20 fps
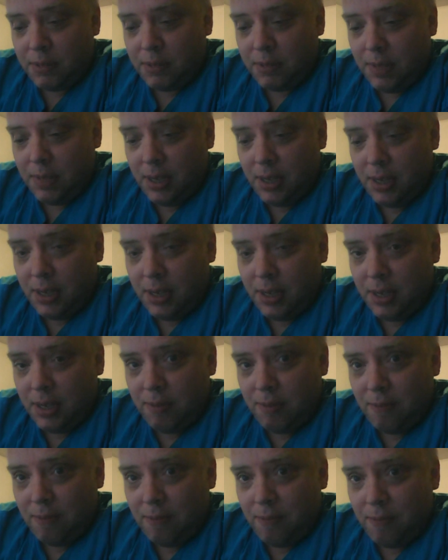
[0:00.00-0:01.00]
way,
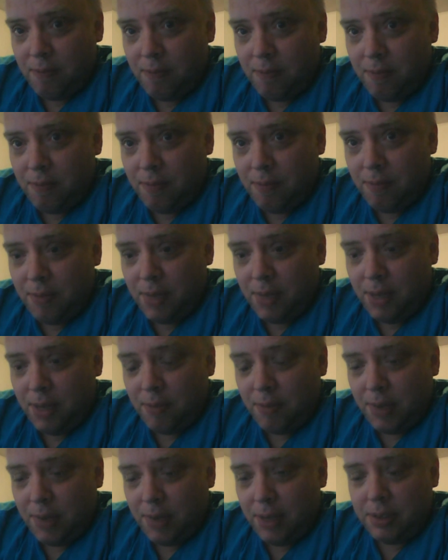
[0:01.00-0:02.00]

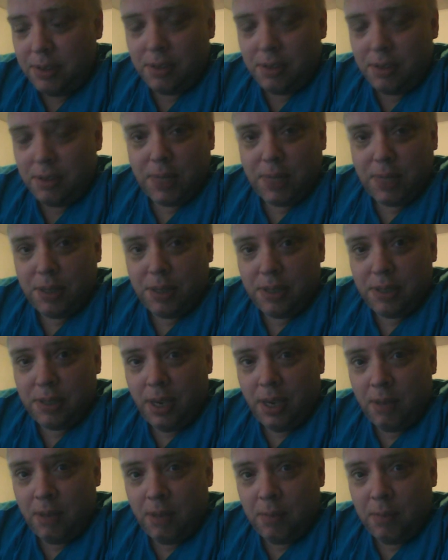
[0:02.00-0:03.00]
it raises my
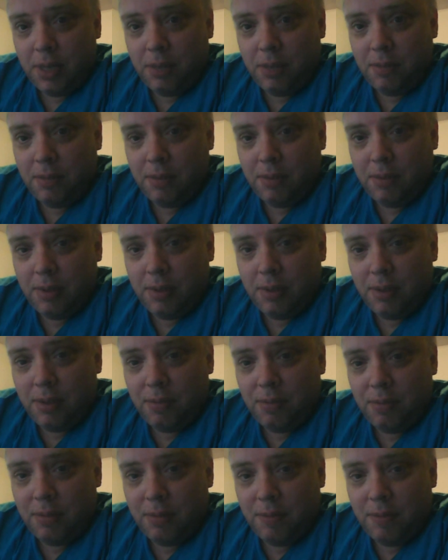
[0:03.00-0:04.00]
game and
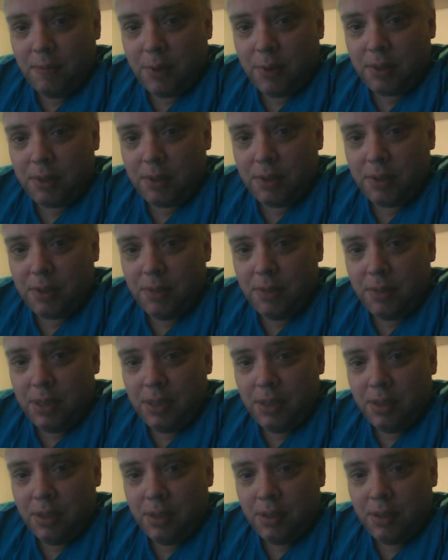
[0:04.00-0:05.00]
forces me
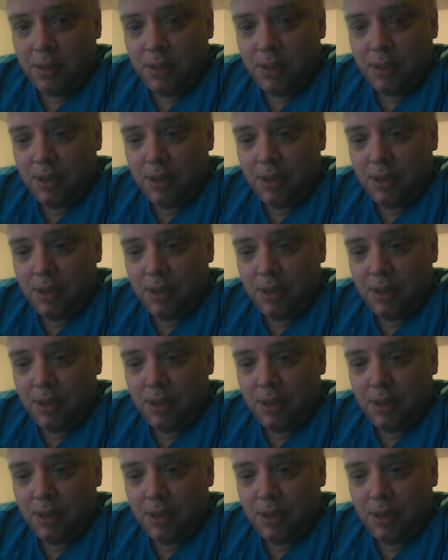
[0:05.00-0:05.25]
to